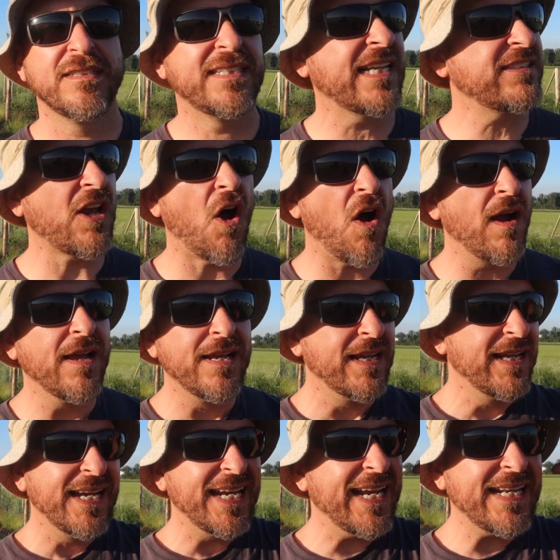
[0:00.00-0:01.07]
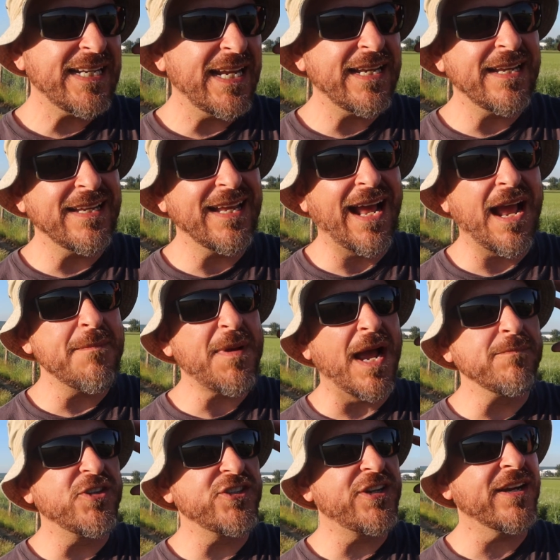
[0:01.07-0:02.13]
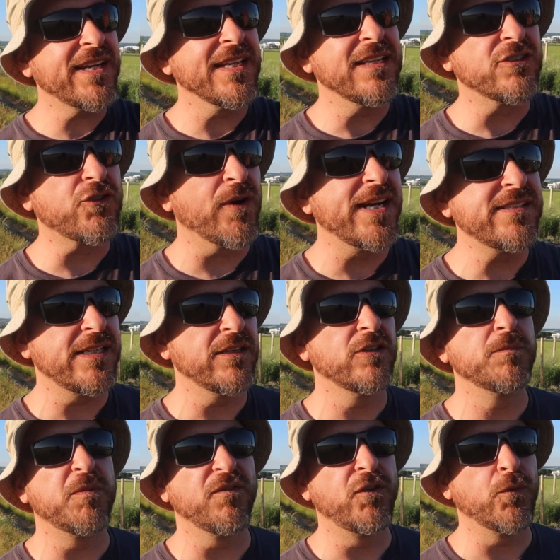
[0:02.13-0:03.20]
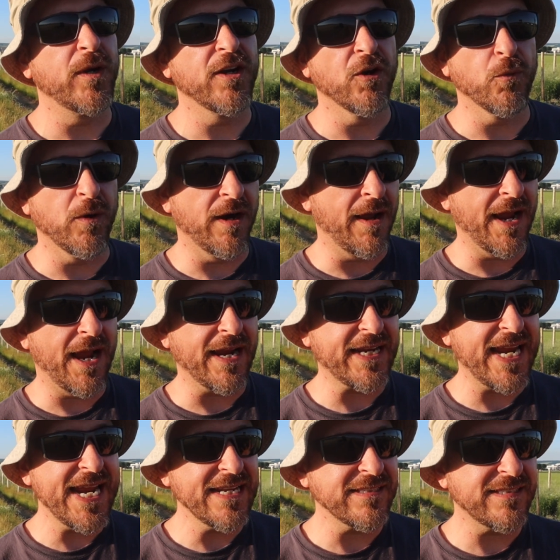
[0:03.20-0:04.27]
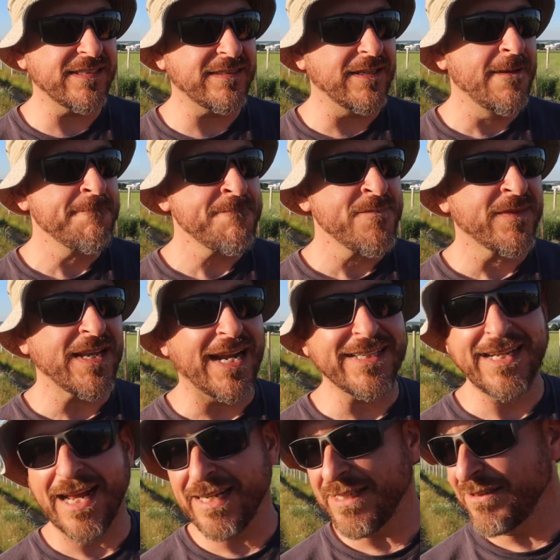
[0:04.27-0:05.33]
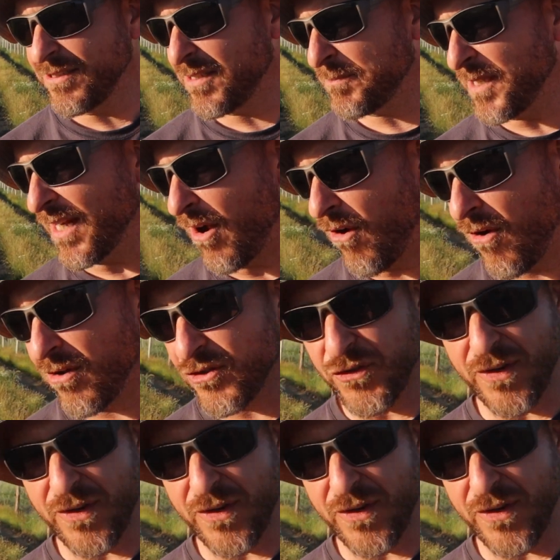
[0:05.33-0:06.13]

That's it. it I'm, I'm stuck in this crazy loop of Twitter where I, I can't. I, I used to be all